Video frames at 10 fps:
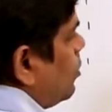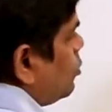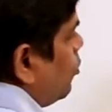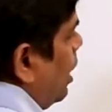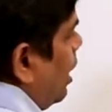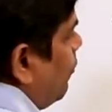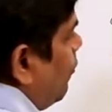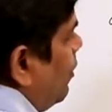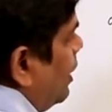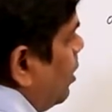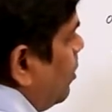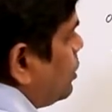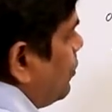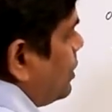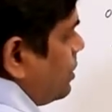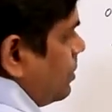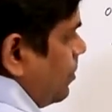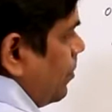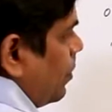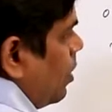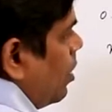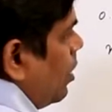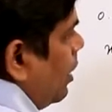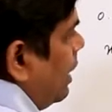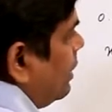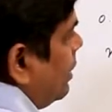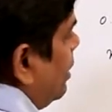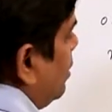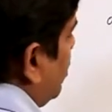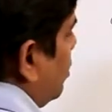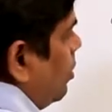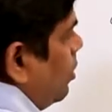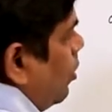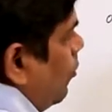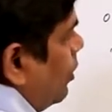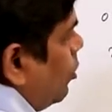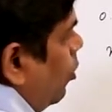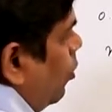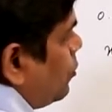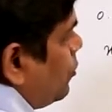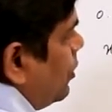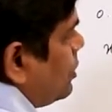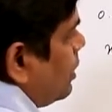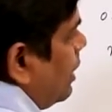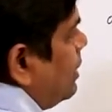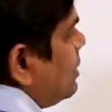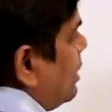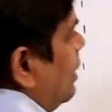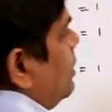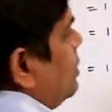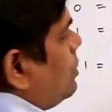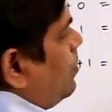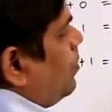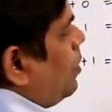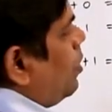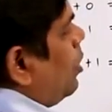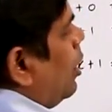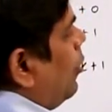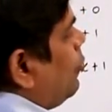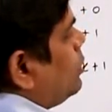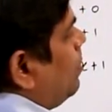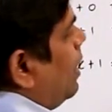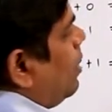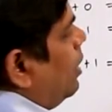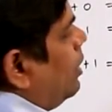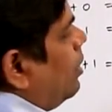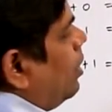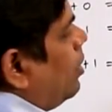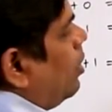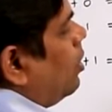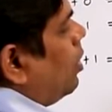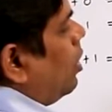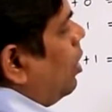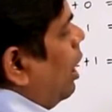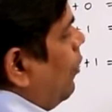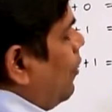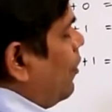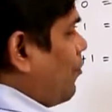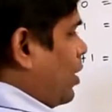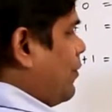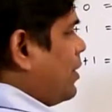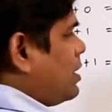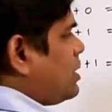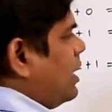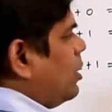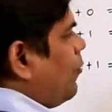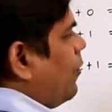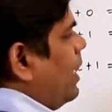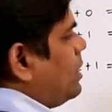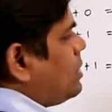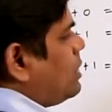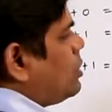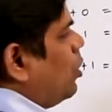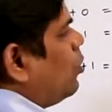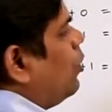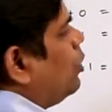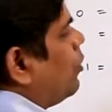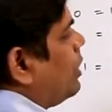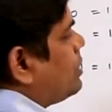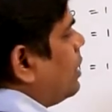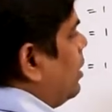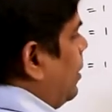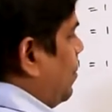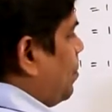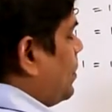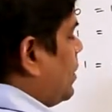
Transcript: So I have a variable switch connected with off switch in series. If you supply current here, however, whatever the state of x is not going to reach the current.